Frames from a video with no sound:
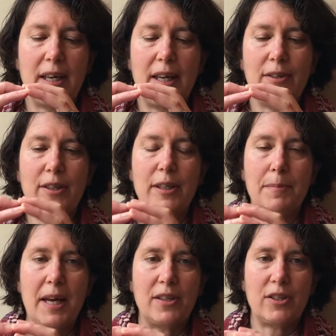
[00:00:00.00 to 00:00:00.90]
and you can
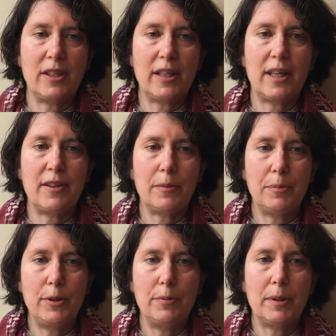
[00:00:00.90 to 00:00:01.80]
imagine that the
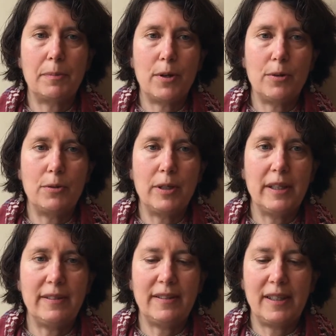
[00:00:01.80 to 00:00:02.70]
pubic bone
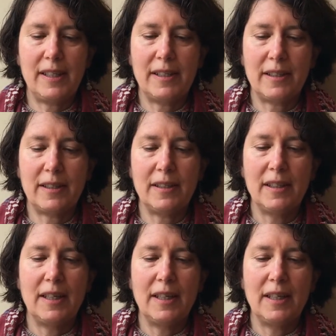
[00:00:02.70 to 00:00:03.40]
is here,